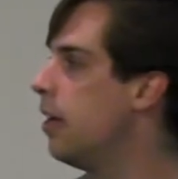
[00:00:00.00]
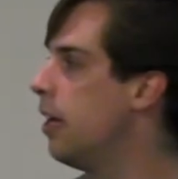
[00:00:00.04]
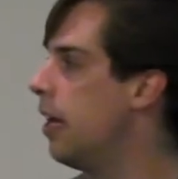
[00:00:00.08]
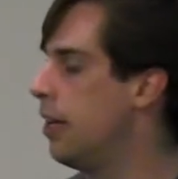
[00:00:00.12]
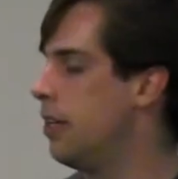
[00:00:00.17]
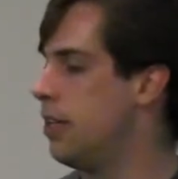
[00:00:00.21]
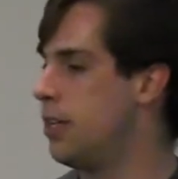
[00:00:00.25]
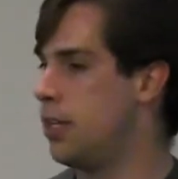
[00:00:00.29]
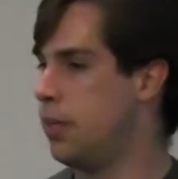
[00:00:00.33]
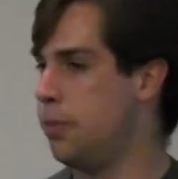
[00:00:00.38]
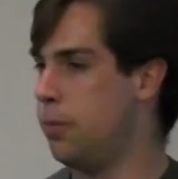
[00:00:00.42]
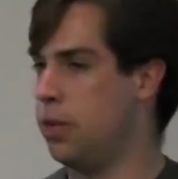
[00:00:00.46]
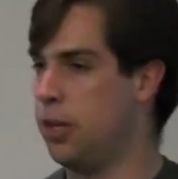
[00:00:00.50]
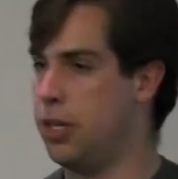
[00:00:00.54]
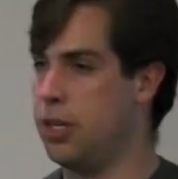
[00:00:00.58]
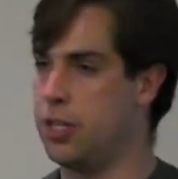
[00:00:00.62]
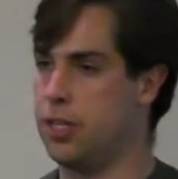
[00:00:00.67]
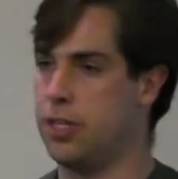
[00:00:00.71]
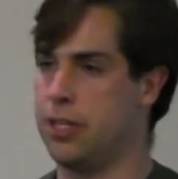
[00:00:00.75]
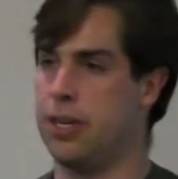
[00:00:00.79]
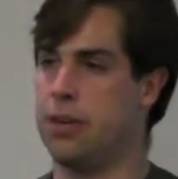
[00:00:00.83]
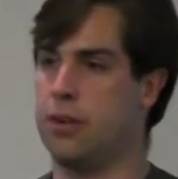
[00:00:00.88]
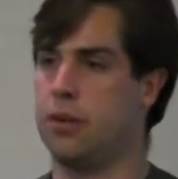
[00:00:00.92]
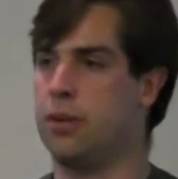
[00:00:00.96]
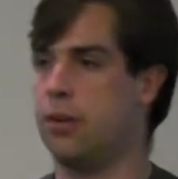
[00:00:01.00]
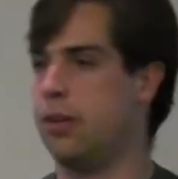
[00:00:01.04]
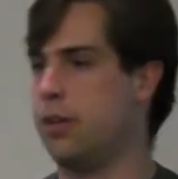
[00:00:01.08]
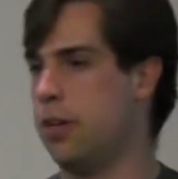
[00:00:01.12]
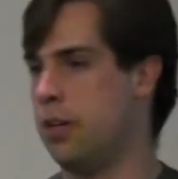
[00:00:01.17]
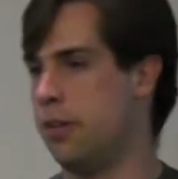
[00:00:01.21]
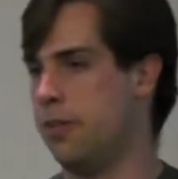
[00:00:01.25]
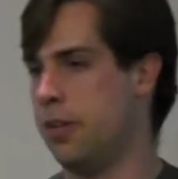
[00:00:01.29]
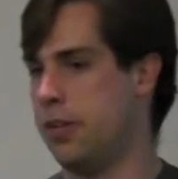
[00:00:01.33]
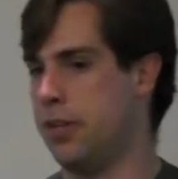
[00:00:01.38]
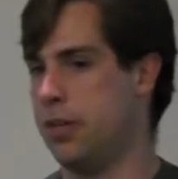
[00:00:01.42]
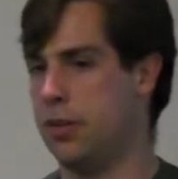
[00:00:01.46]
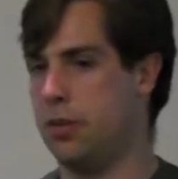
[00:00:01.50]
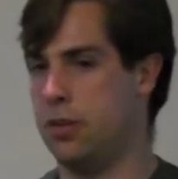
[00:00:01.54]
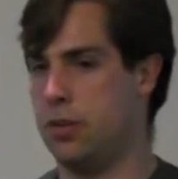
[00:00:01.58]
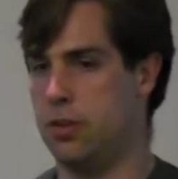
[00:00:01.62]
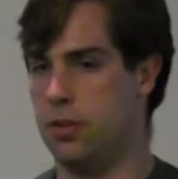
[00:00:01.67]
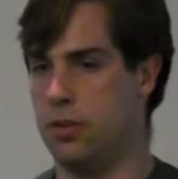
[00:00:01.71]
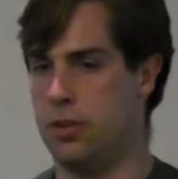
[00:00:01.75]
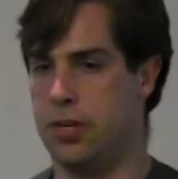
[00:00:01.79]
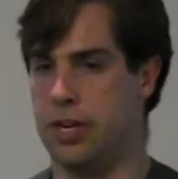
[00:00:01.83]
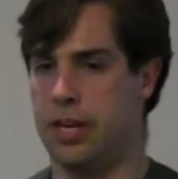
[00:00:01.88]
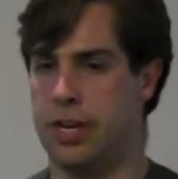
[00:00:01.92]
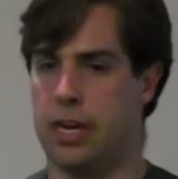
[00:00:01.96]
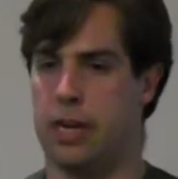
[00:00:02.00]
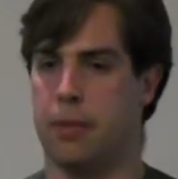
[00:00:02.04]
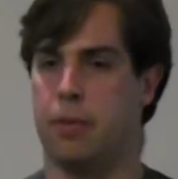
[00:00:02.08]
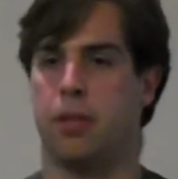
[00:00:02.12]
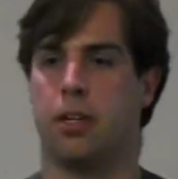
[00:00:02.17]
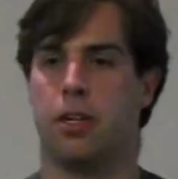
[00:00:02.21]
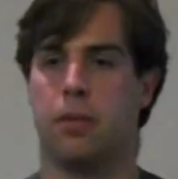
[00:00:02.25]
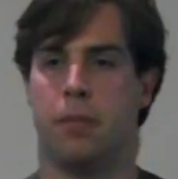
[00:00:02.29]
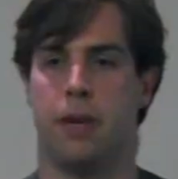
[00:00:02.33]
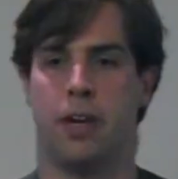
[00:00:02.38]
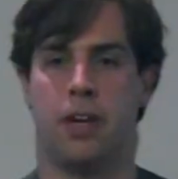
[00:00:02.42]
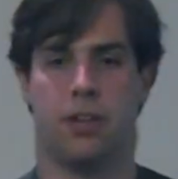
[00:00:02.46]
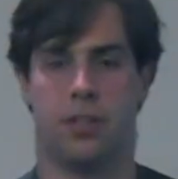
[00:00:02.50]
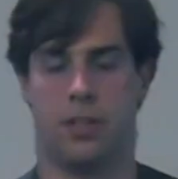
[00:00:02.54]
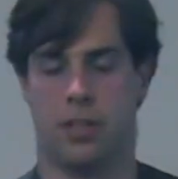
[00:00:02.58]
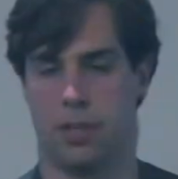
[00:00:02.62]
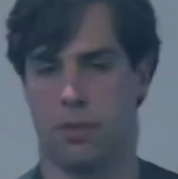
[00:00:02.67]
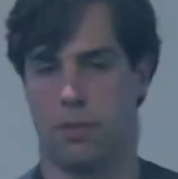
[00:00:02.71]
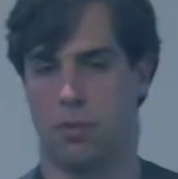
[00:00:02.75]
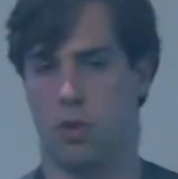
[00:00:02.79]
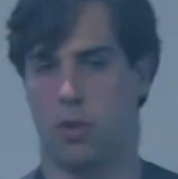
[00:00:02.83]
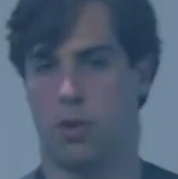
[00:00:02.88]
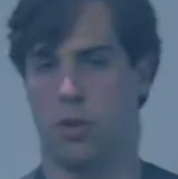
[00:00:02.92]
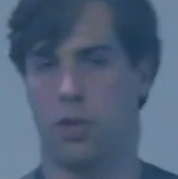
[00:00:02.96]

And the simulation is now good enough that you can do dynamically balancing